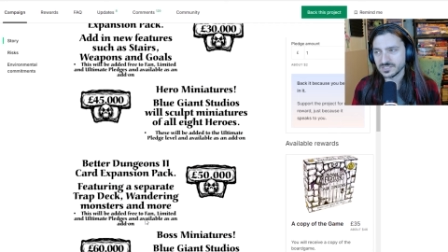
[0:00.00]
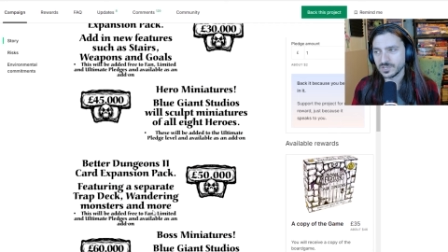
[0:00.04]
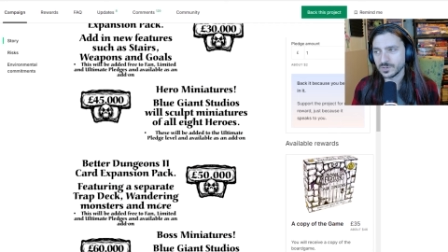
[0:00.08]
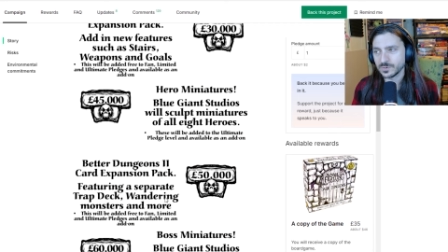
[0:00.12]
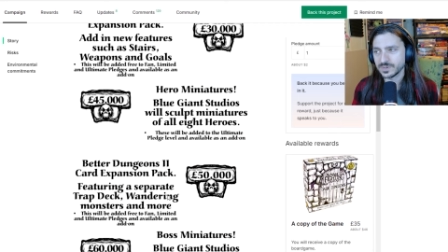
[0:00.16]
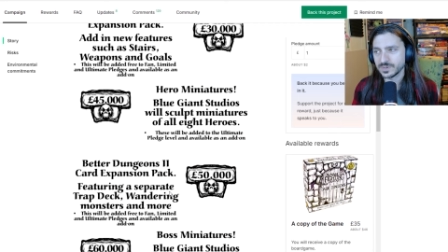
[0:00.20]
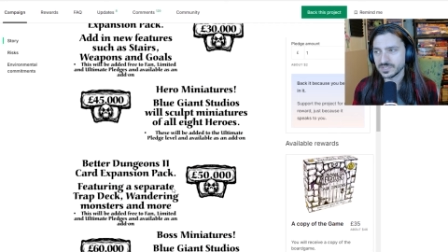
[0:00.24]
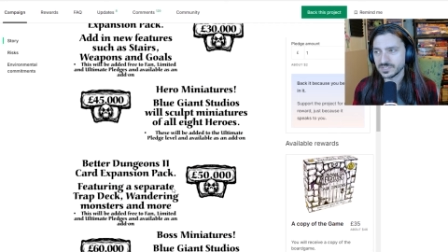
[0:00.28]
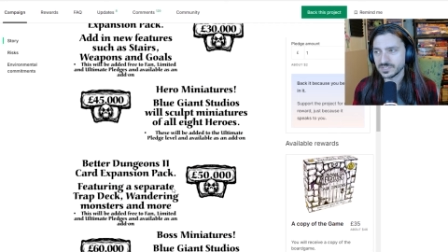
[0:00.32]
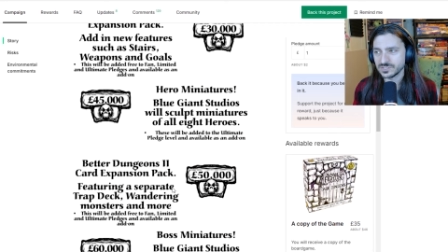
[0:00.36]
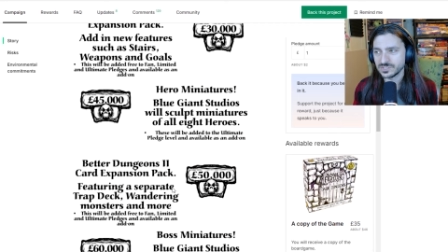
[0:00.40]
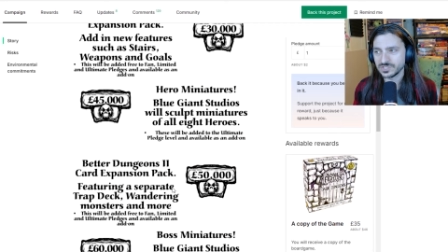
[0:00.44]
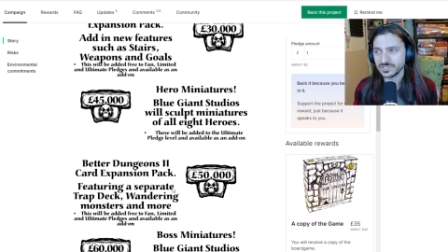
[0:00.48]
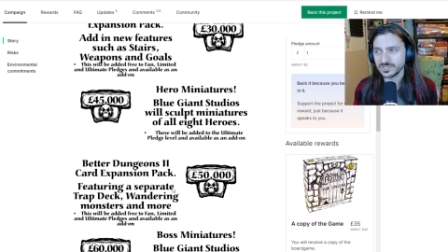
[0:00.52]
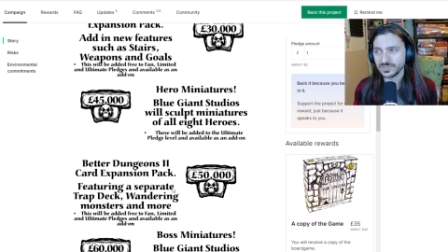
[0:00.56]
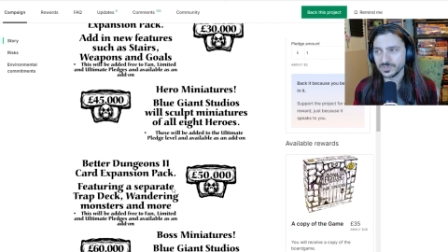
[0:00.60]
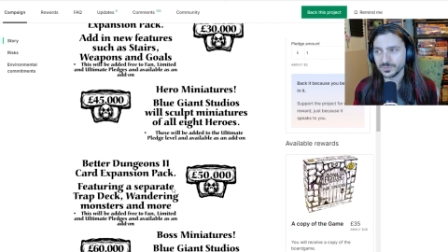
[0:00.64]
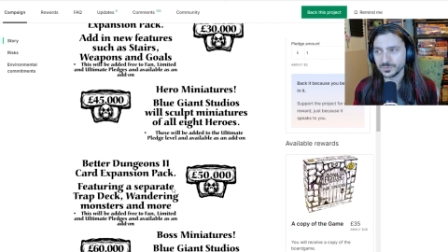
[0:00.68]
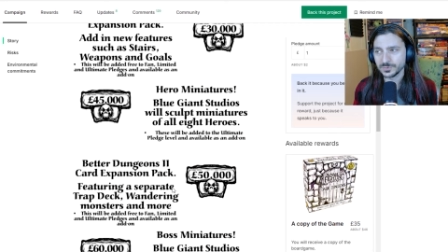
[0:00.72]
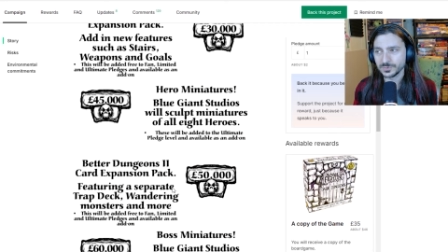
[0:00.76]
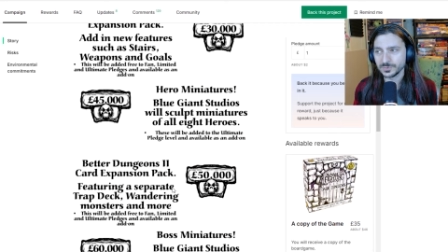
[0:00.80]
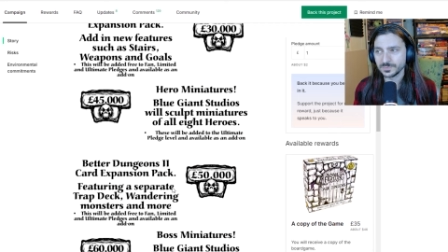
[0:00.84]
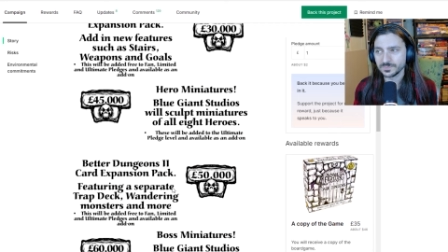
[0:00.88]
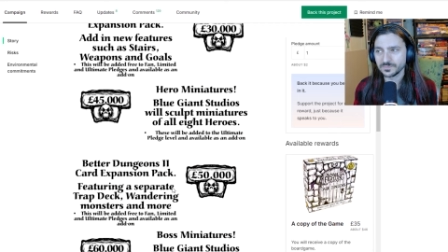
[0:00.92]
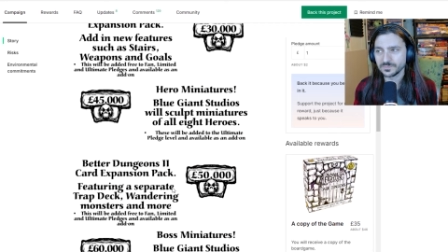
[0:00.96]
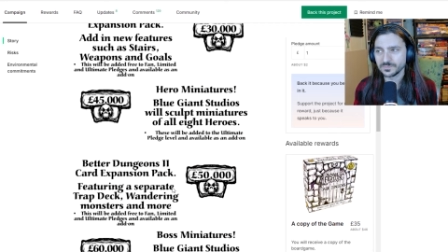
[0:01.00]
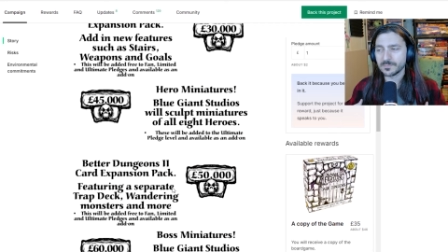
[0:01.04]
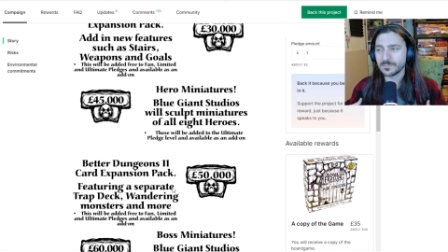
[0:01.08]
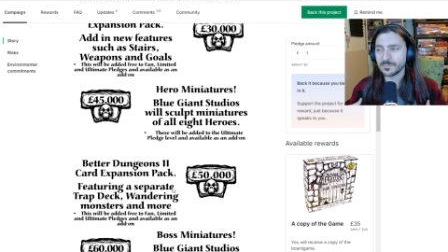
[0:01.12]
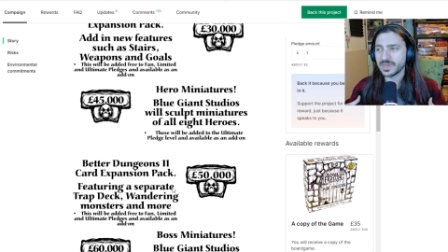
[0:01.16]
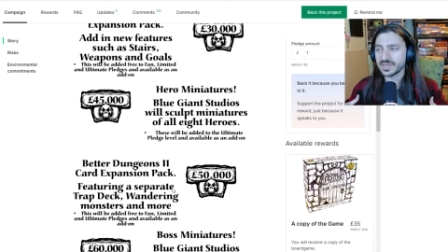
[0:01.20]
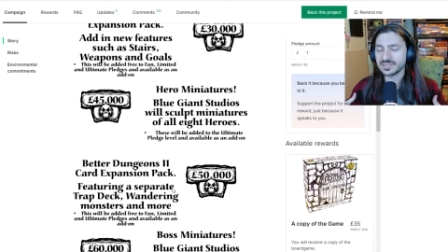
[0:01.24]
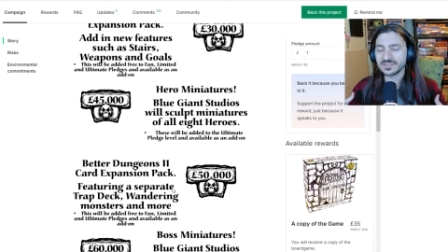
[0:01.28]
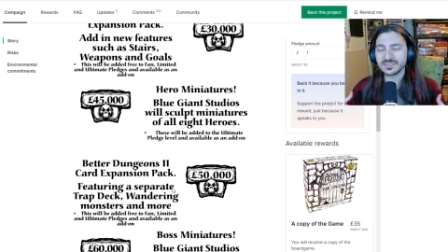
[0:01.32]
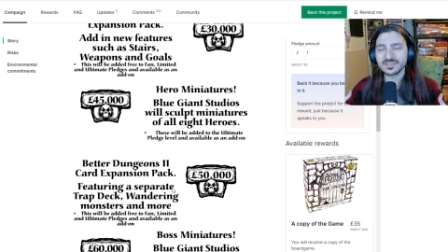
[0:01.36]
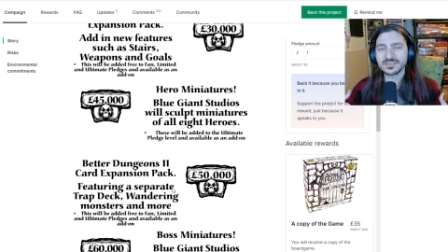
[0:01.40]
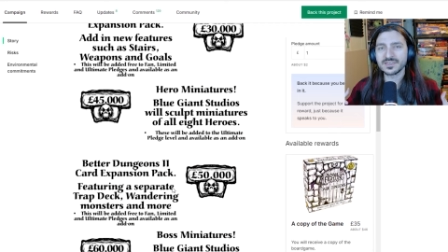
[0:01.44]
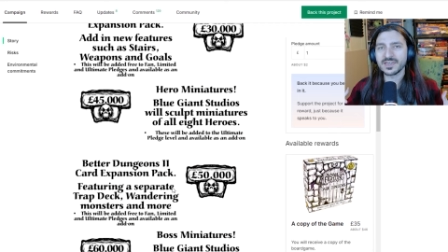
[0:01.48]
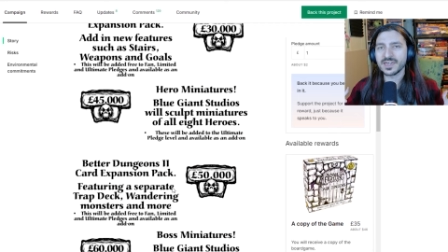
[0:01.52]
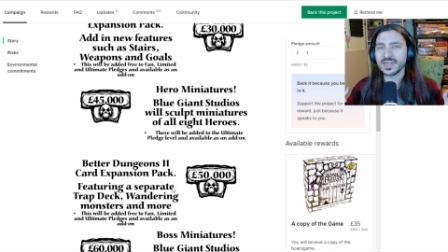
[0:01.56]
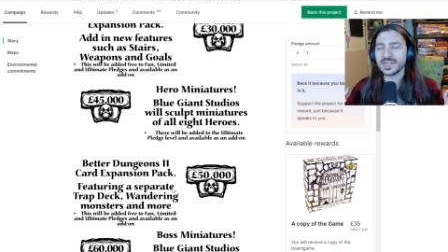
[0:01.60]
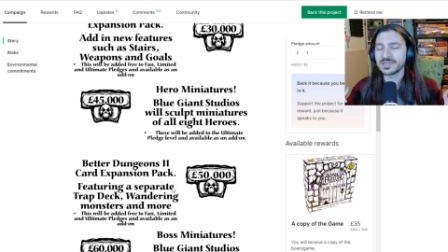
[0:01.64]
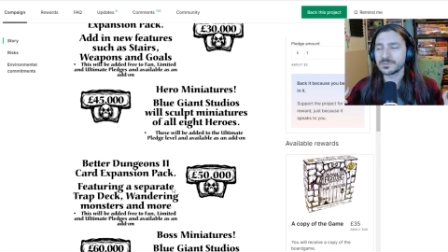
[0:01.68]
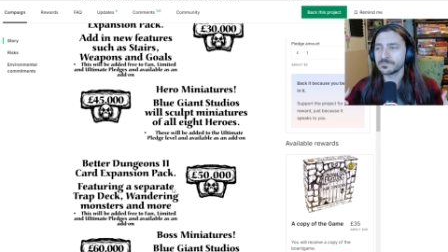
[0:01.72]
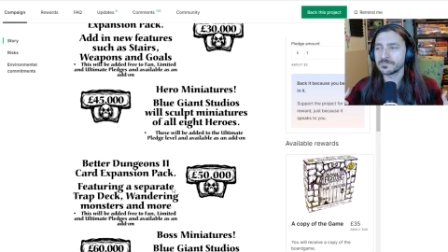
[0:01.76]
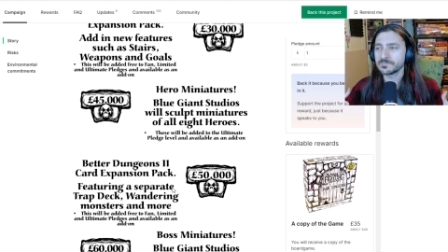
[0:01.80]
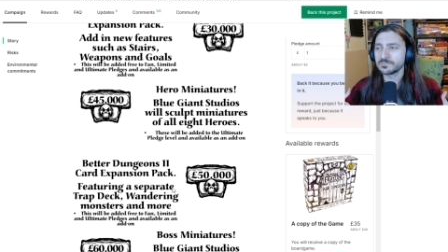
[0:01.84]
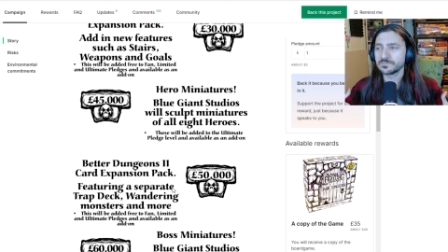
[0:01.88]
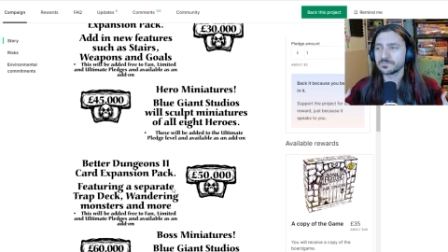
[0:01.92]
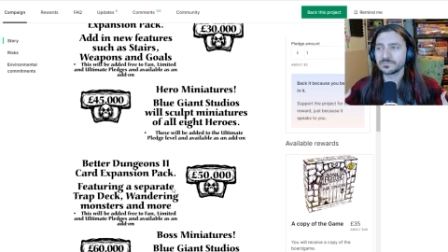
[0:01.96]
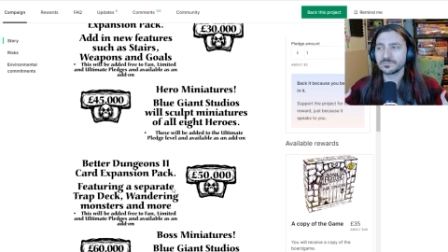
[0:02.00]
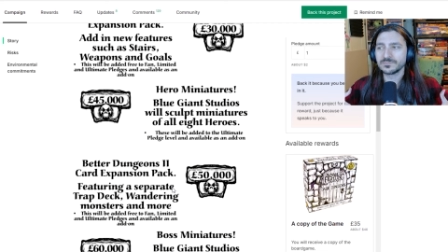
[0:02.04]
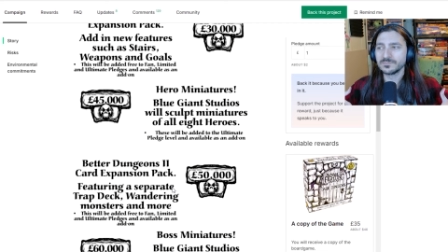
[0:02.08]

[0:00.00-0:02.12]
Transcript: going to make the game